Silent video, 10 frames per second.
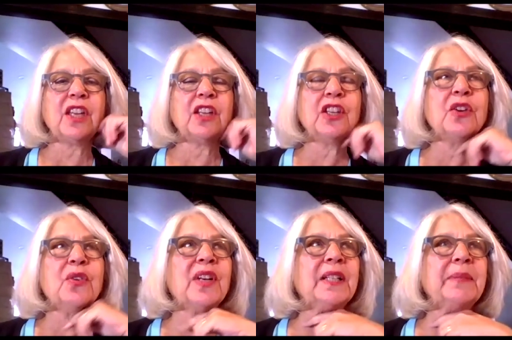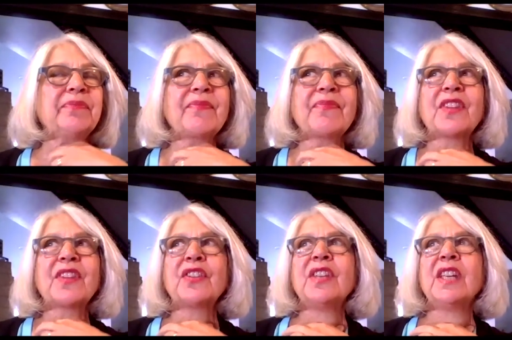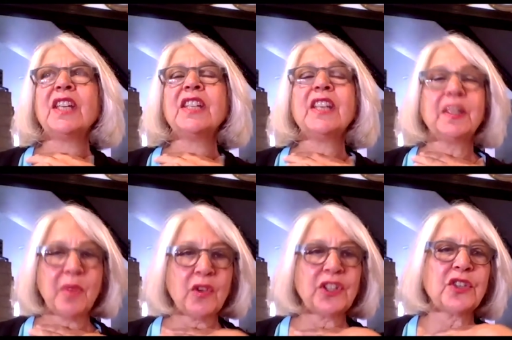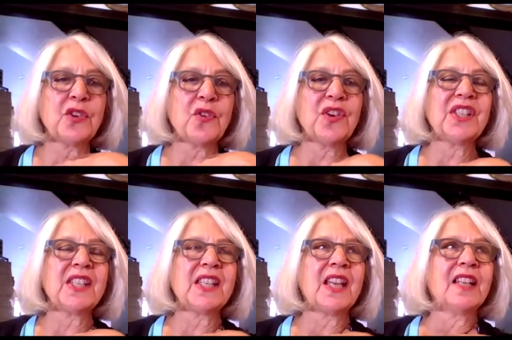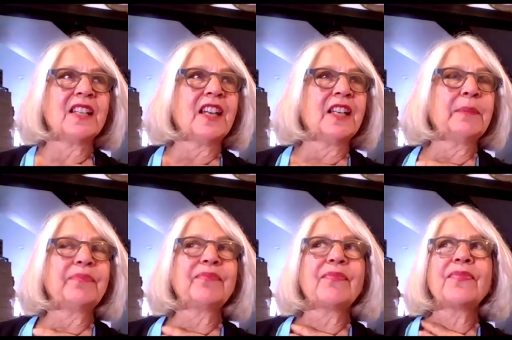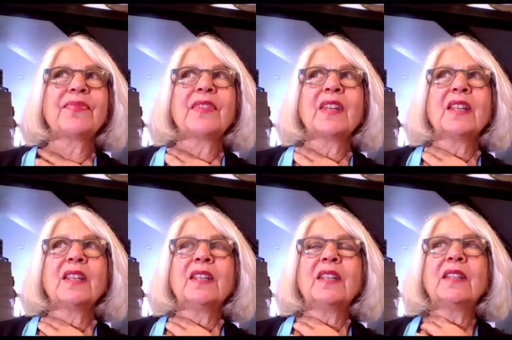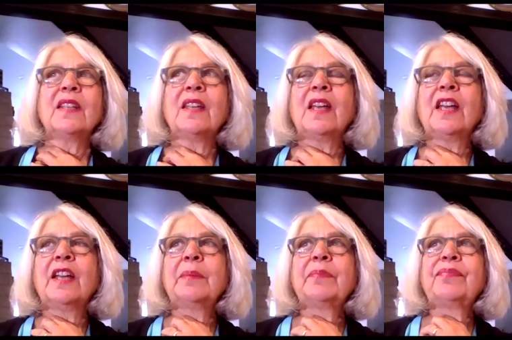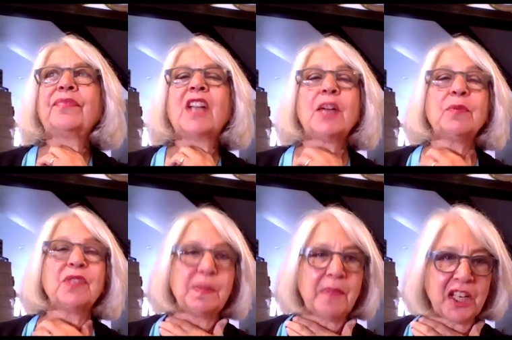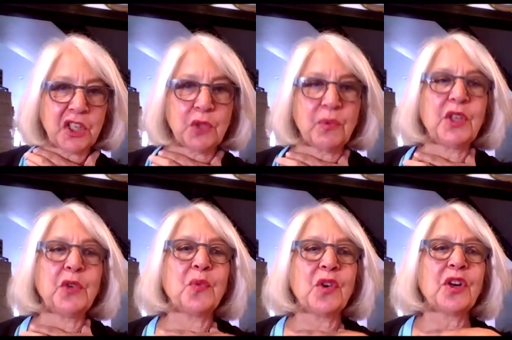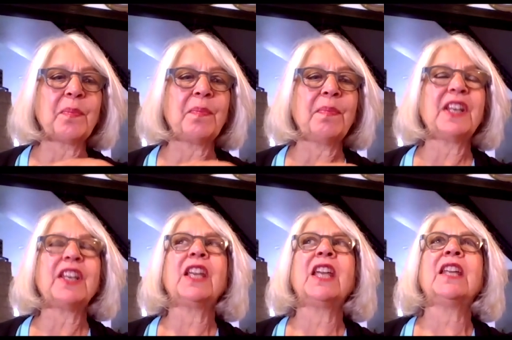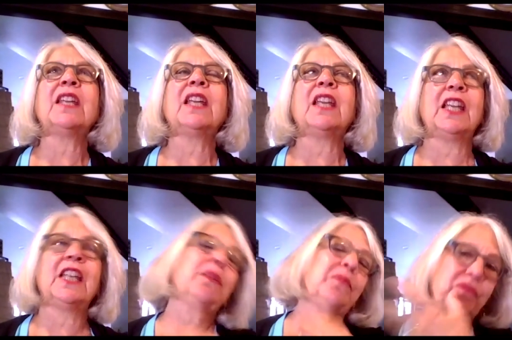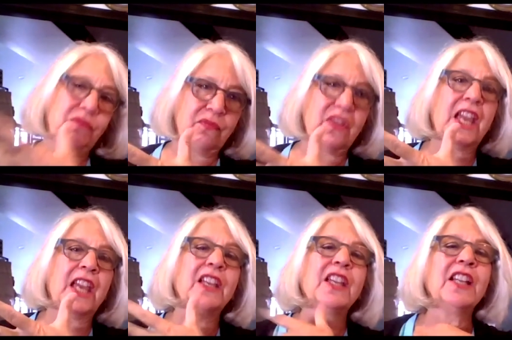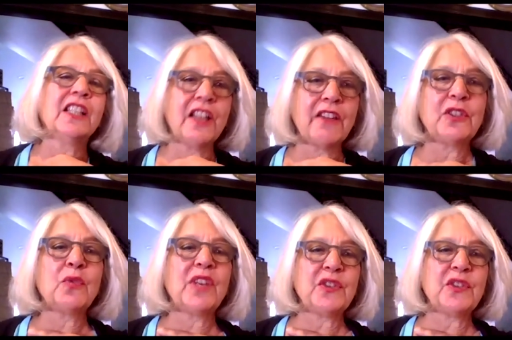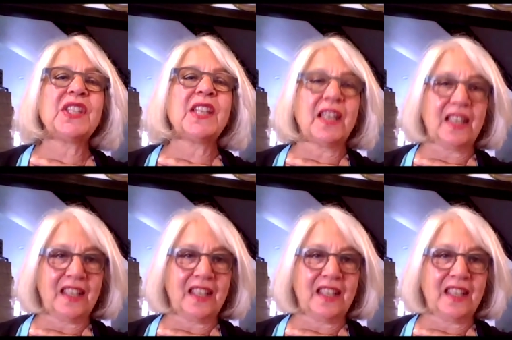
you know, um, the Indian poet Tagore said, um, um, "God respects you when you work, but he he they love you when you sing."